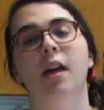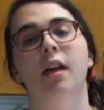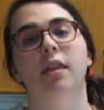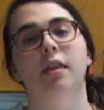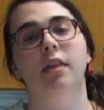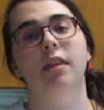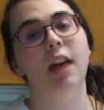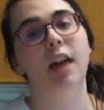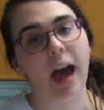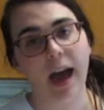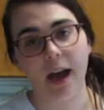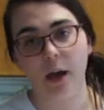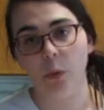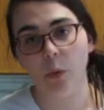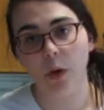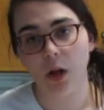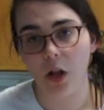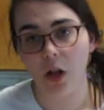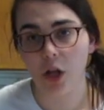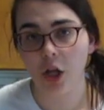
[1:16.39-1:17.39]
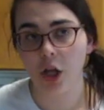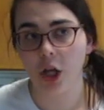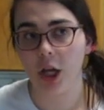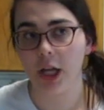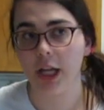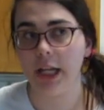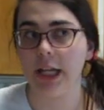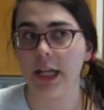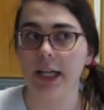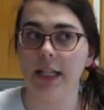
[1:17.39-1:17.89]
That will
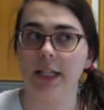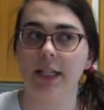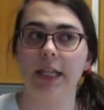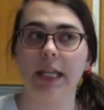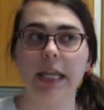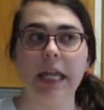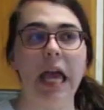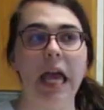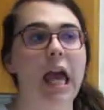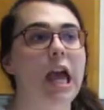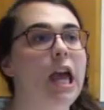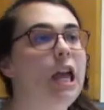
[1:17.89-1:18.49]
cook nicely.